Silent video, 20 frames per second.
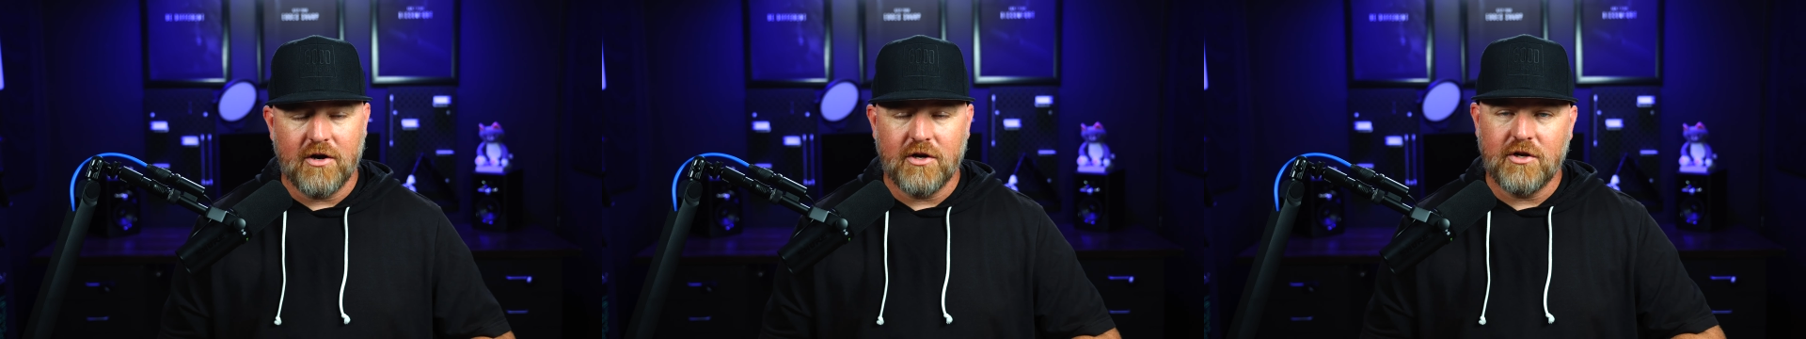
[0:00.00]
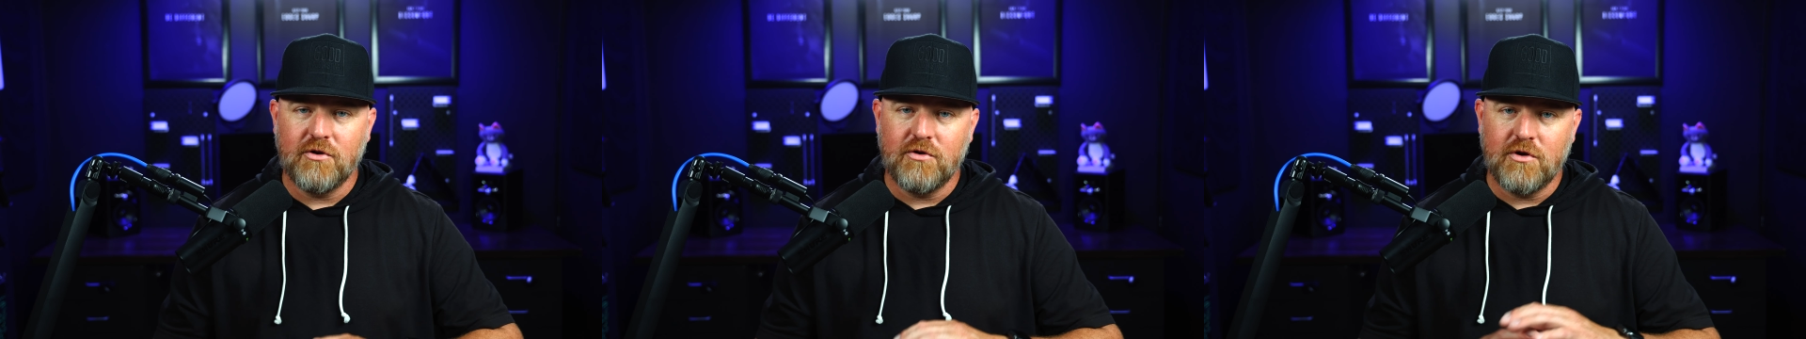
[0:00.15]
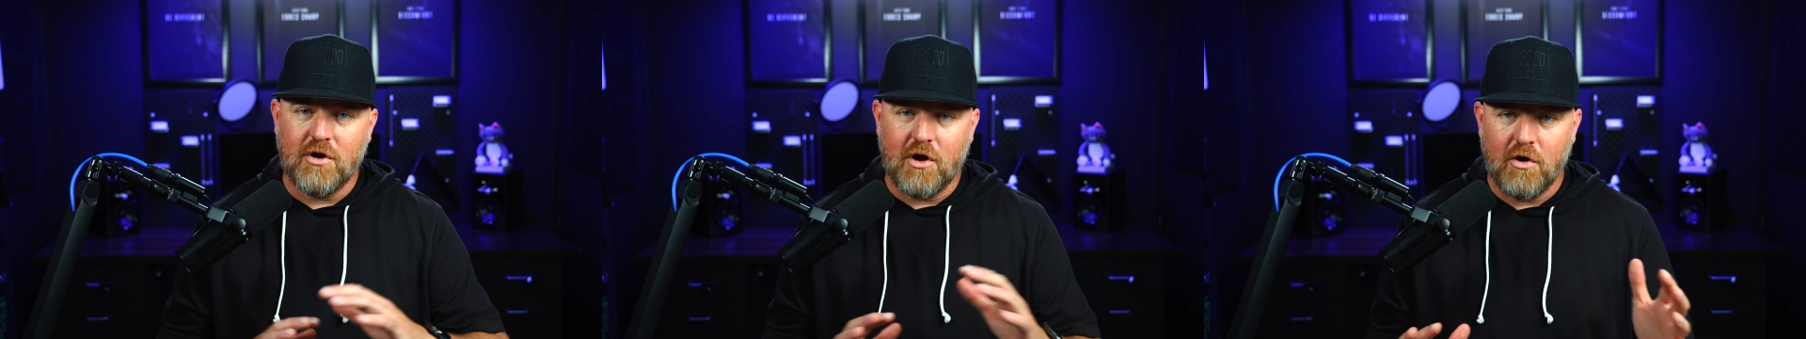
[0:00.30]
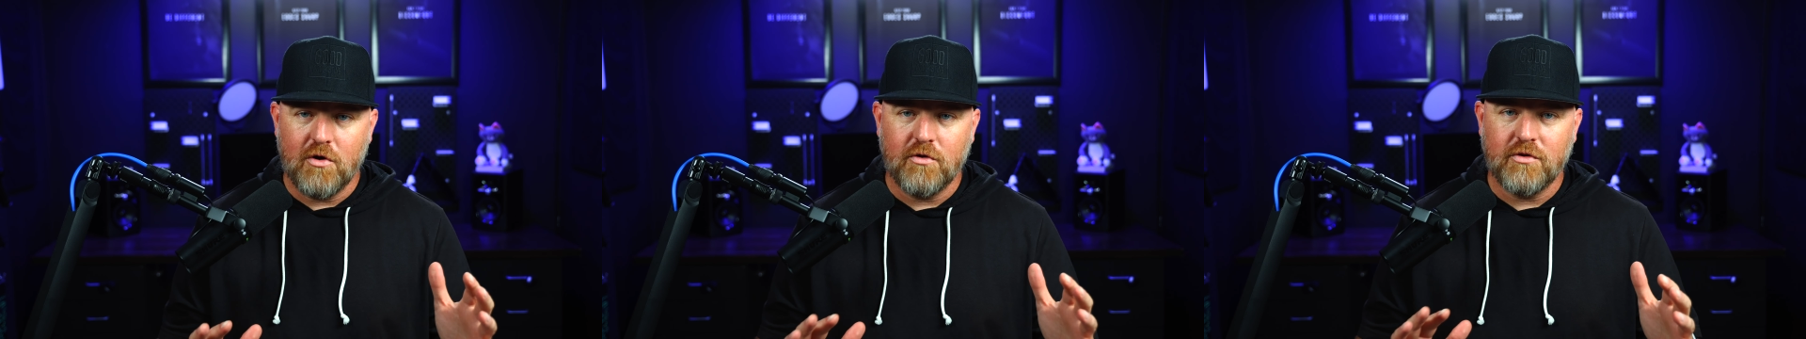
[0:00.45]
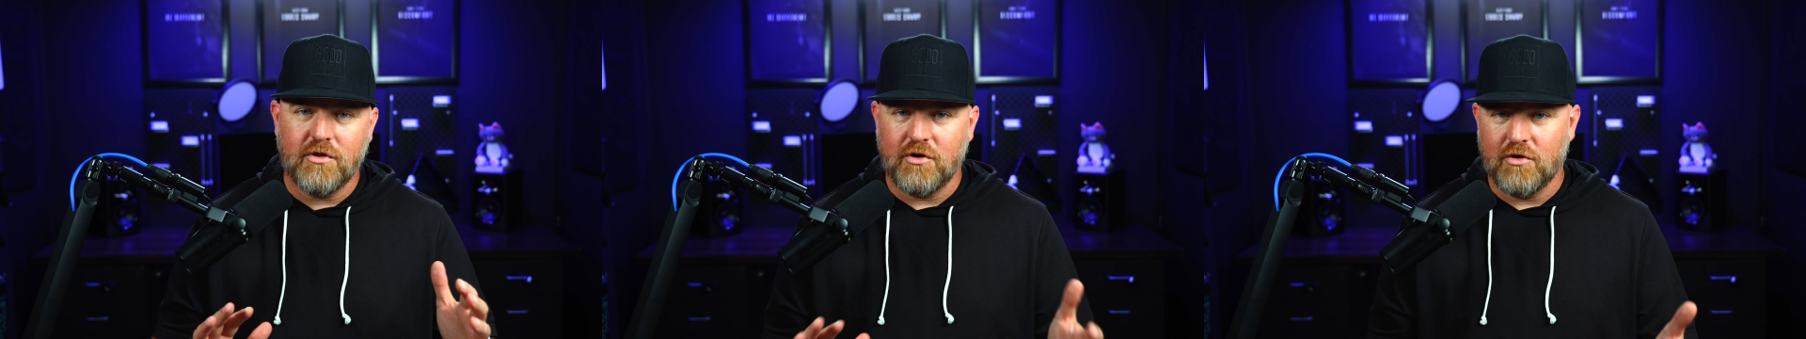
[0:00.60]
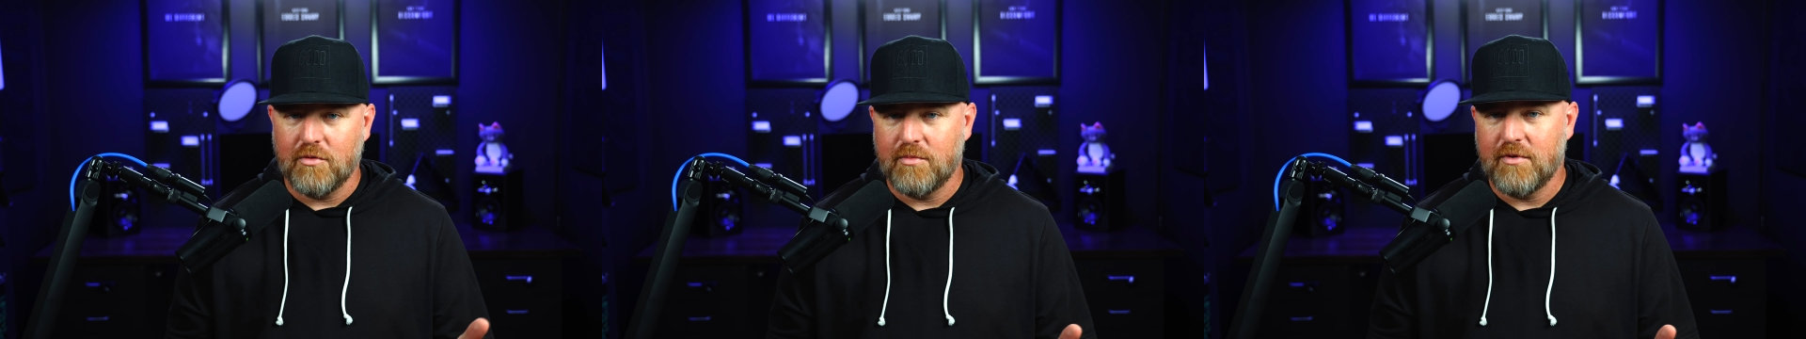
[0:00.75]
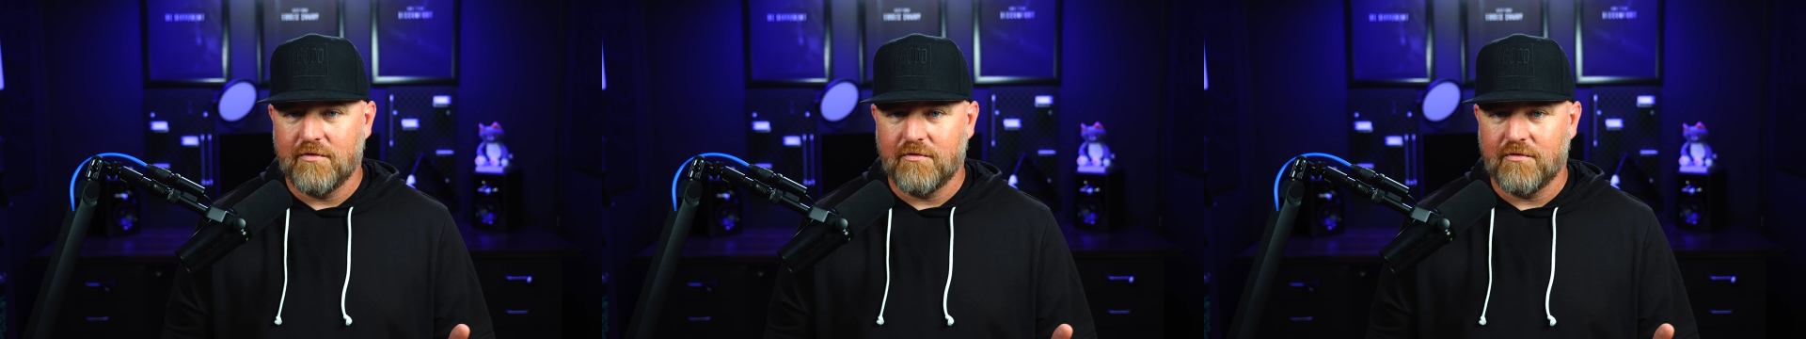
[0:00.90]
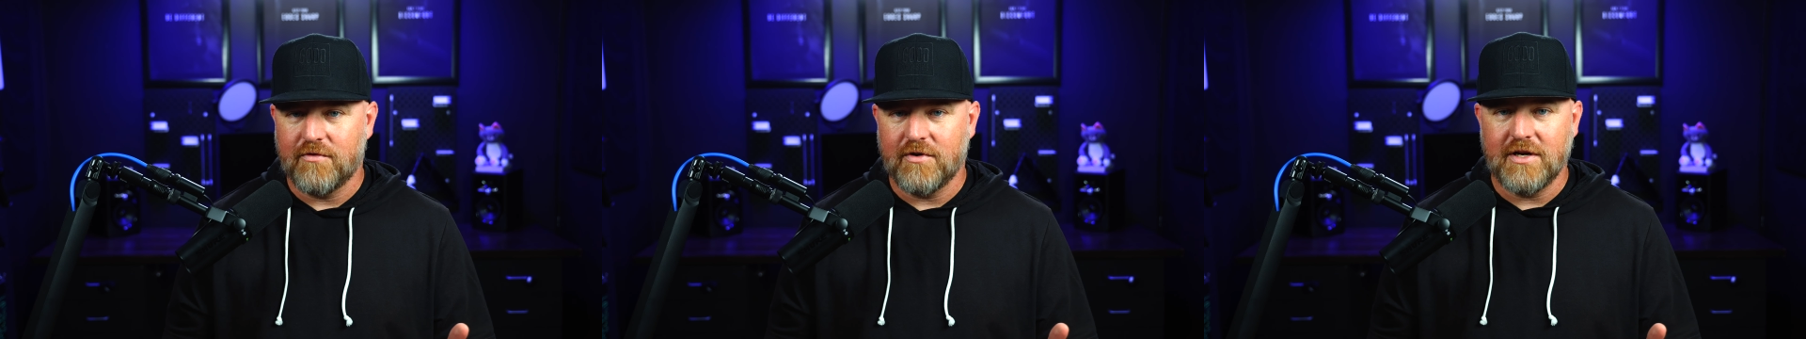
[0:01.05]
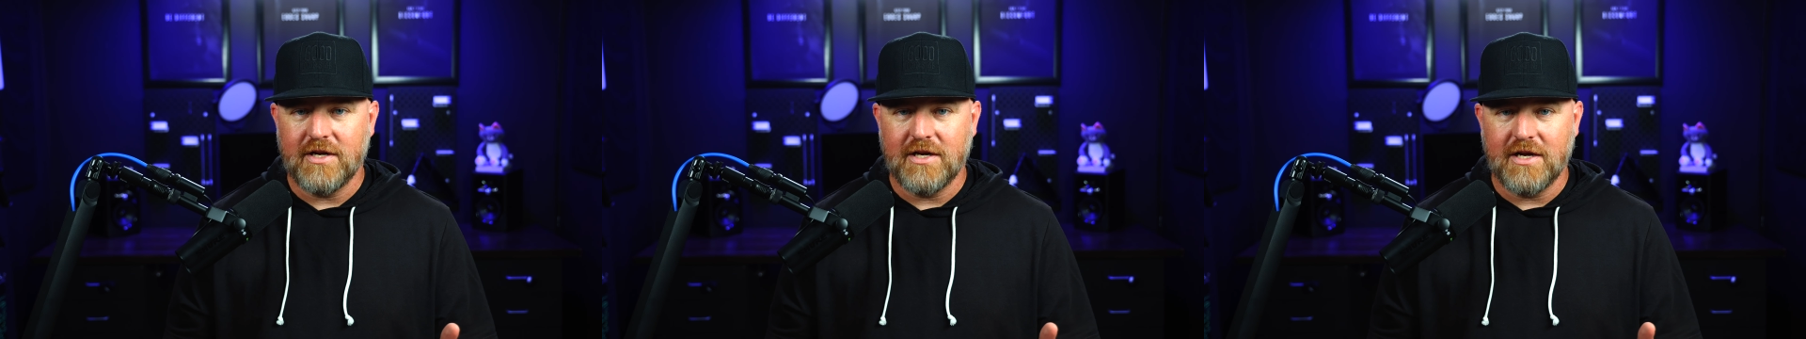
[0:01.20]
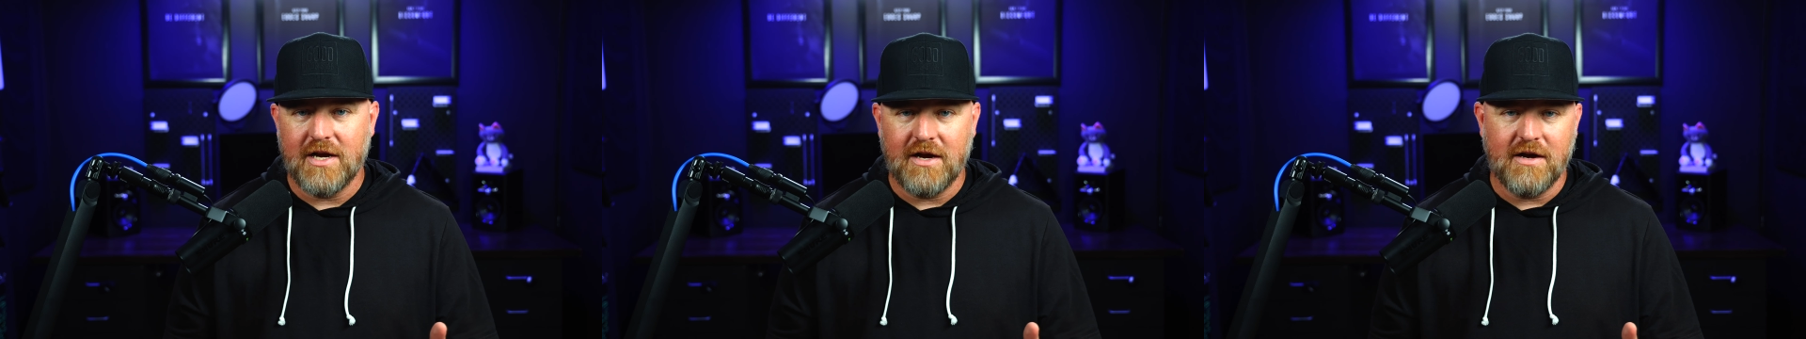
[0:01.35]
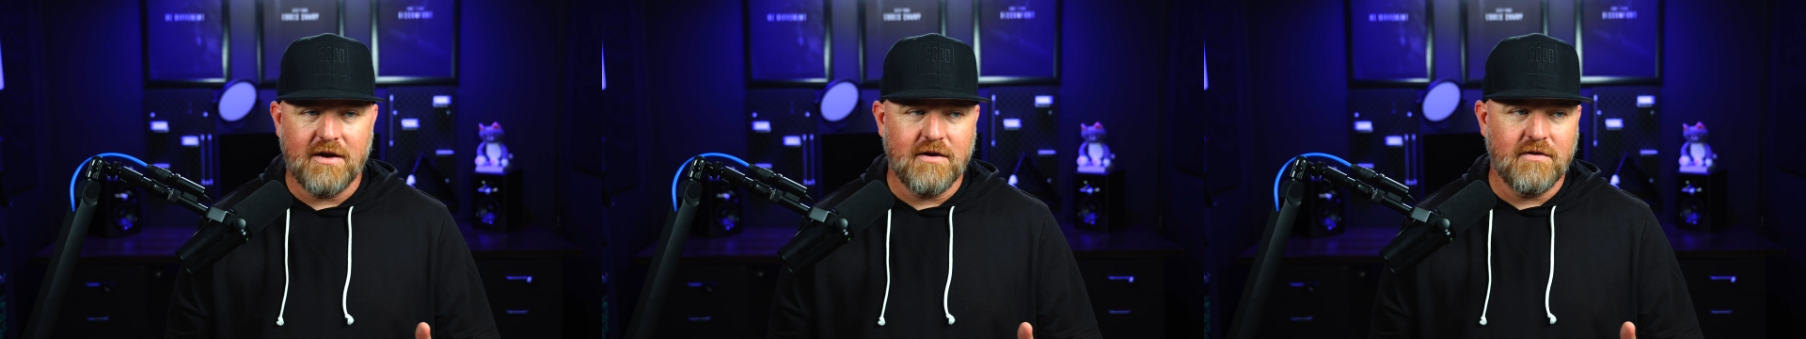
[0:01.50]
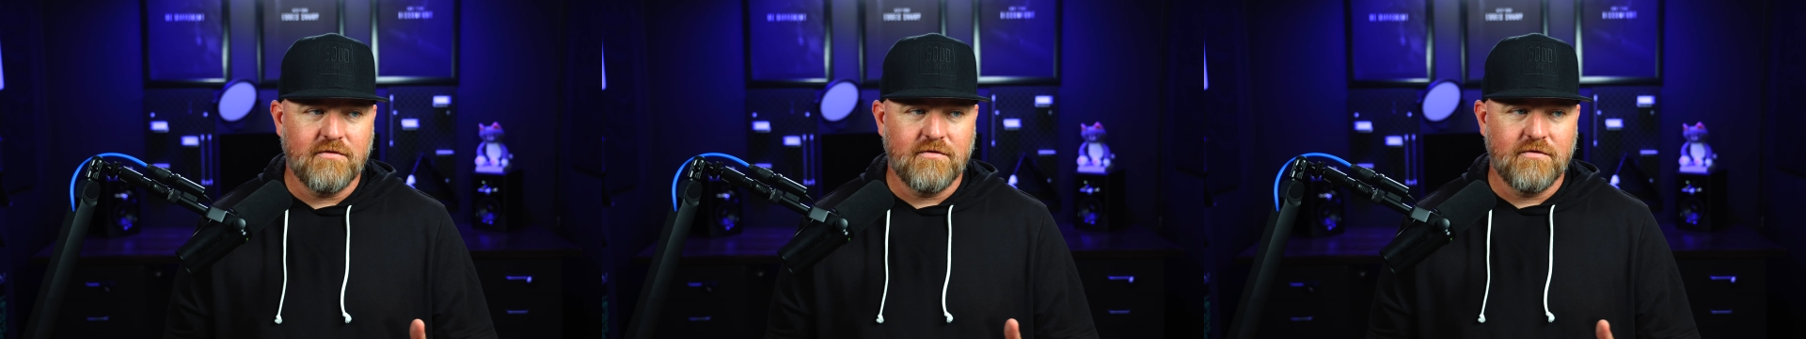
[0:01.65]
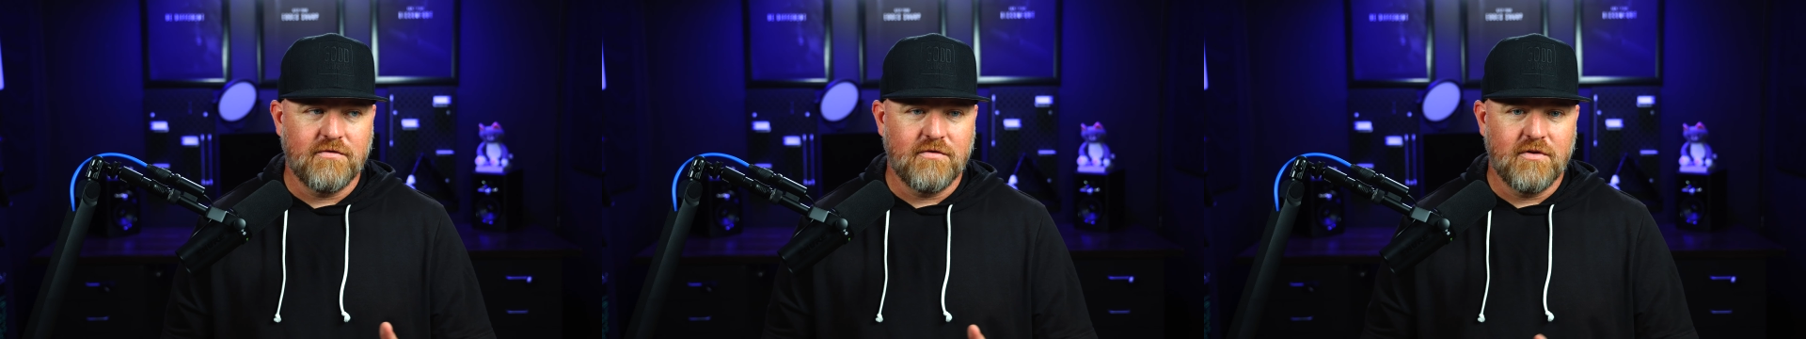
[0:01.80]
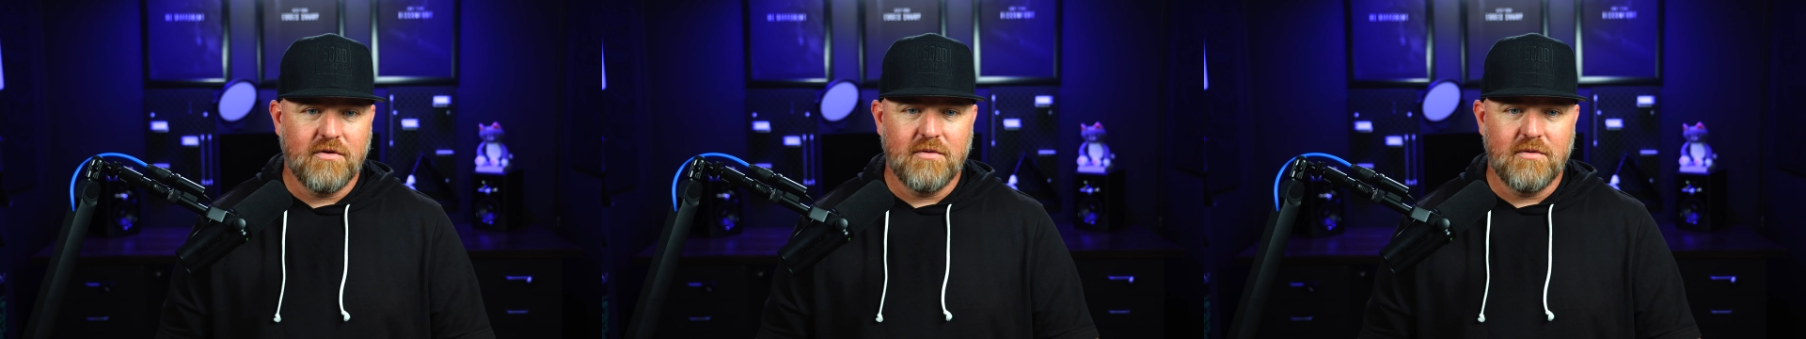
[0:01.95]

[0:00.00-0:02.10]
and you know that you'll be free of